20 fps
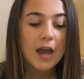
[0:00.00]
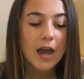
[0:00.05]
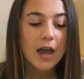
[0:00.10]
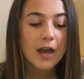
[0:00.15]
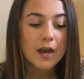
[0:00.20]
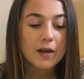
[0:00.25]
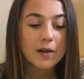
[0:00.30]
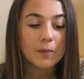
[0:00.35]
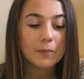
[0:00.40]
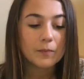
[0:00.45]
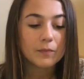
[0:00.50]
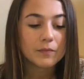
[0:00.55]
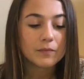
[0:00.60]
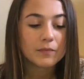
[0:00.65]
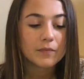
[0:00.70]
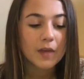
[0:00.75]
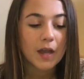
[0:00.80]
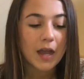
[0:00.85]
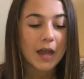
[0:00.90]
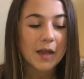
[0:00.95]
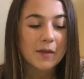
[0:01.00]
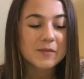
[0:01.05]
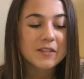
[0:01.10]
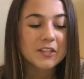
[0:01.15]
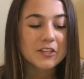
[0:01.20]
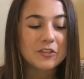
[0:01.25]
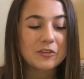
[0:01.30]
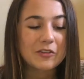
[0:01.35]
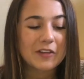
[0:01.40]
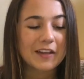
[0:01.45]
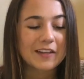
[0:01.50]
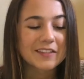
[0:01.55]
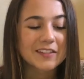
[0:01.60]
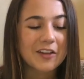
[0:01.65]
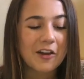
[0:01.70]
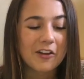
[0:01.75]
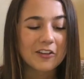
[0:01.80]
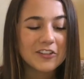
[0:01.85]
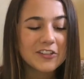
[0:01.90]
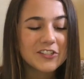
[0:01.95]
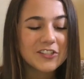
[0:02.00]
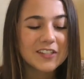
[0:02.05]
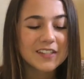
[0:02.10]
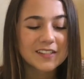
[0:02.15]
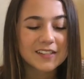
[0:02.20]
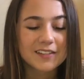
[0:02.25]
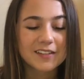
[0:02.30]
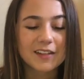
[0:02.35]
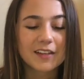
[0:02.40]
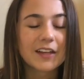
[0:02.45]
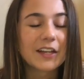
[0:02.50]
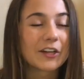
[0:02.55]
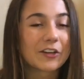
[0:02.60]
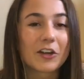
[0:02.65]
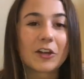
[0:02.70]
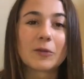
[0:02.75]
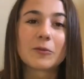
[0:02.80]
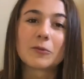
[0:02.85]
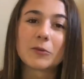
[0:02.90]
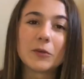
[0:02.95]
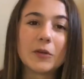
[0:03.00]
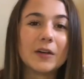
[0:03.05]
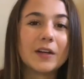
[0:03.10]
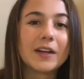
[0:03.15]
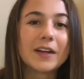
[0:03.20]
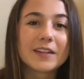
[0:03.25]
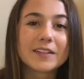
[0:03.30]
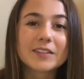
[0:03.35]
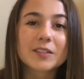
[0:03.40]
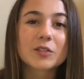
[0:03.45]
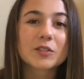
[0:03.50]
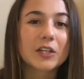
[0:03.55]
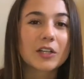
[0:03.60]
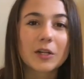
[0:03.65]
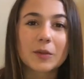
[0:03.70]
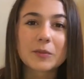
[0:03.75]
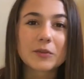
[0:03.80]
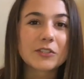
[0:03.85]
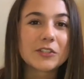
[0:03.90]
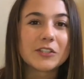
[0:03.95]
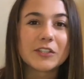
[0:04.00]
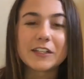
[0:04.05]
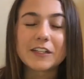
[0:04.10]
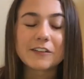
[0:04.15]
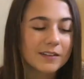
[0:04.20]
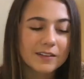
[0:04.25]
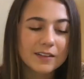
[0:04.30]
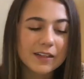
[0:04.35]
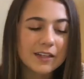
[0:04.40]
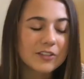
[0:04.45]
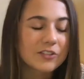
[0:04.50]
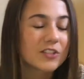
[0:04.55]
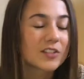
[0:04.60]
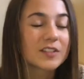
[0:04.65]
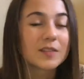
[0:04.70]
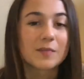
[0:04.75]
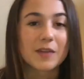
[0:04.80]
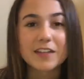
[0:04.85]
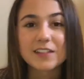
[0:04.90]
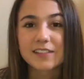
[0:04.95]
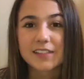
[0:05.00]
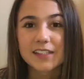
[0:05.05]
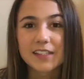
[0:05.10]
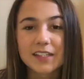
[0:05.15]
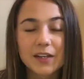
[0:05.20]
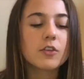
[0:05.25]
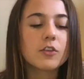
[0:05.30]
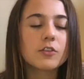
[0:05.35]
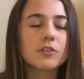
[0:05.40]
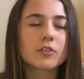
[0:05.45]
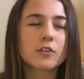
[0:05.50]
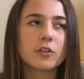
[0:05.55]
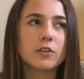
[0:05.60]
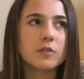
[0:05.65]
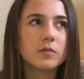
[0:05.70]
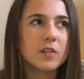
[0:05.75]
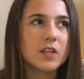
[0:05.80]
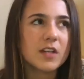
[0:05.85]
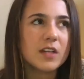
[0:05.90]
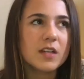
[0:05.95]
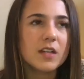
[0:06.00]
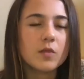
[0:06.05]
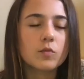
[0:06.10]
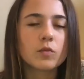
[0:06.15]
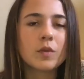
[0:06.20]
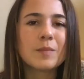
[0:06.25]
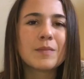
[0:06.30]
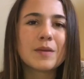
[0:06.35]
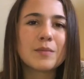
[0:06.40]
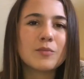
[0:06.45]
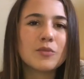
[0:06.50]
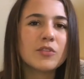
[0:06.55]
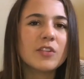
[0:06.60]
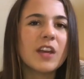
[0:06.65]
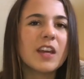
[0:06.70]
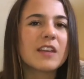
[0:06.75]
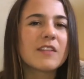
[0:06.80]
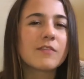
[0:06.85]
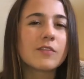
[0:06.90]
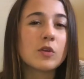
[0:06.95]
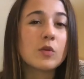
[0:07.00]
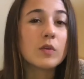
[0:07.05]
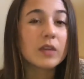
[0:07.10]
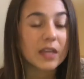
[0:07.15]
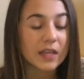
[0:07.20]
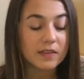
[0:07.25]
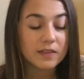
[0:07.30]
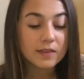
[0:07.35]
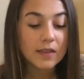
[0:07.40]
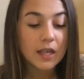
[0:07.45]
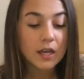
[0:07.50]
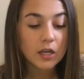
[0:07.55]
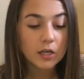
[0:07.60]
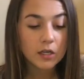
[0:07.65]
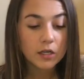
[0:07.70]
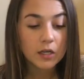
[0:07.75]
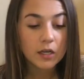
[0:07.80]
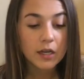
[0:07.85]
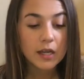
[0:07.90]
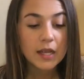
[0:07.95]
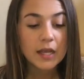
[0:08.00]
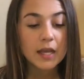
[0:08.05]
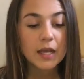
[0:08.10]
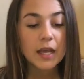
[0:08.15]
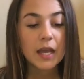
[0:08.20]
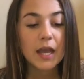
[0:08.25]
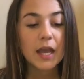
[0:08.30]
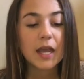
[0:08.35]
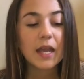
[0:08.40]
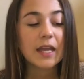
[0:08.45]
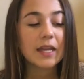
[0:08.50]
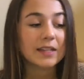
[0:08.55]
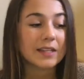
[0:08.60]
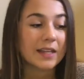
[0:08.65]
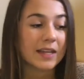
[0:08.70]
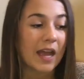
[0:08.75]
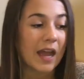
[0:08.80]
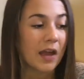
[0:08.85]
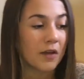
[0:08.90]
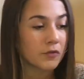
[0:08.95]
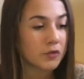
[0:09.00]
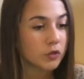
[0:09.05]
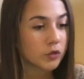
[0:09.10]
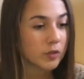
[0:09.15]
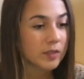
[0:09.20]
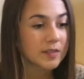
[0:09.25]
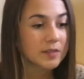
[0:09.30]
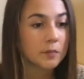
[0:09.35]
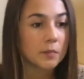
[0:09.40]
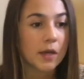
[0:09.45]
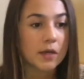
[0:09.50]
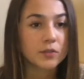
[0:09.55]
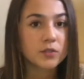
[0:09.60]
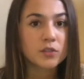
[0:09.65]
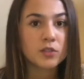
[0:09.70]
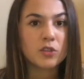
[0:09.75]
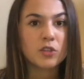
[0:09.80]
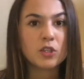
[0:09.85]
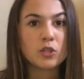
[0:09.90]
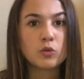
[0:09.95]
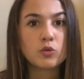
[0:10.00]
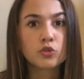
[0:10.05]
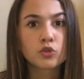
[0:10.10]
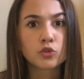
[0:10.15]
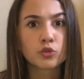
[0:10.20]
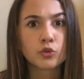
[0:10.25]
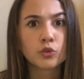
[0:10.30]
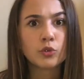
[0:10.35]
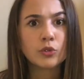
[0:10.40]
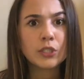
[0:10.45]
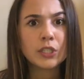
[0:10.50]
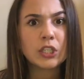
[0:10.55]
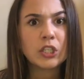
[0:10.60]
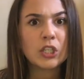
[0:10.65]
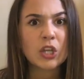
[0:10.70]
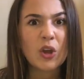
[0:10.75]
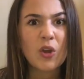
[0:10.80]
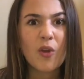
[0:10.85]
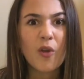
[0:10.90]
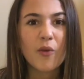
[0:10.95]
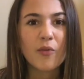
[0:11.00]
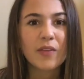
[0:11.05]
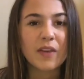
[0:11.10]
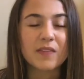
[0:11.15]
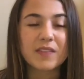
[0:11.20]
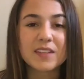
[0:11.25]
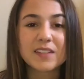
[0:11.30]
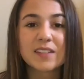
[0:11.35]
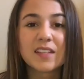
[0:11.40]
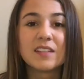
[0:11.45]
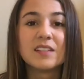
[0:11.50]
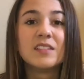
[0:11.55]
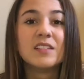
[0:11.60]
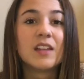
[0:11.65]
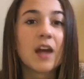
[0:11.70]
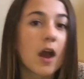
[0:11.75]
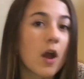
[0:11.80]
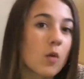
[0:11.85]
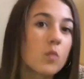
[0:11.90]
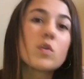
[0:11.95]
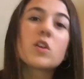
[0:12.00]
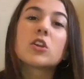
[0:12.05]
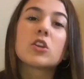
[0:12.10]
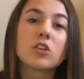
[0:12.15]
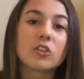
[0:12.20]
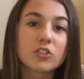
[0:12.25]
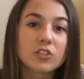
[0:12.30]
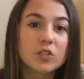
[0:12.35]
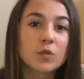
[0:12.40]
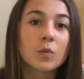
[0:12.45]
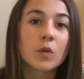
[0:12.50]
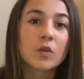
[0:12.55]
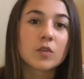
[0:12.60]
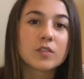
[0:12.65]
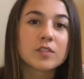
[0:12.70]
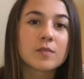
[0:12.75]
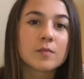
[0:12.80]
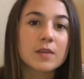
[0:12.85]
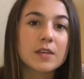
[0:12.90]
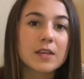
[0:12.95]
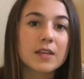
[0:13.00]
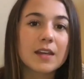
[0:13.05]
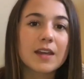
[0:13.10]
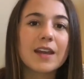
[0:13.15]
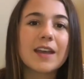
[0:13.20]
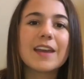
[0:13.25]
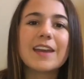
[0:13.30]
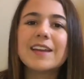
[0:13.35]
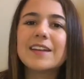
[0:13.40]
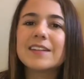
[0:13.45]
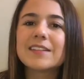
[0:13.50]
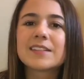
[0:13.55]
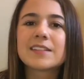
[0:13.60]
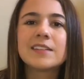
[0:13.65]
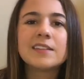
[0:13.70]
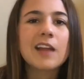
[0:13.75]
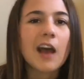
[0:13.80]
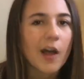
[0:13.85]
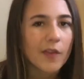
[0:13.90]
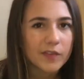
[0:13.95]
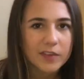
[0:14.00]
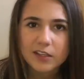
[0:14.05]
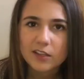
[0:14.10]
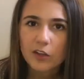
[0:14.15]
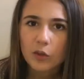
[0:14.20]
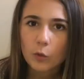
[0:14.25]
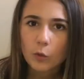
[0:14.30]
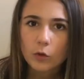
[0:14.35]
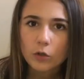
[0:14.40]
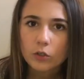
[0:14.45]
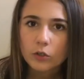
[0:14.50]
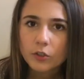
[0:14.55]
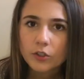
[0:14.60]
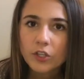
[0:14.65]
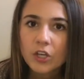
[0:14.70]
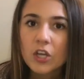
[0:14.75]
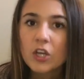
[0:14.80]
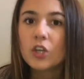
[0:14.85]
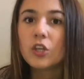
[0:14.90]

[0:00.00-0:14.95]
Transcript: I'm telling you guys, college is incredible. It's a great opportunity. It's just amazing. The third one, remember that if you get there and like after a semester you truly know that this is not where you're supposed to be, it is not the end of the world.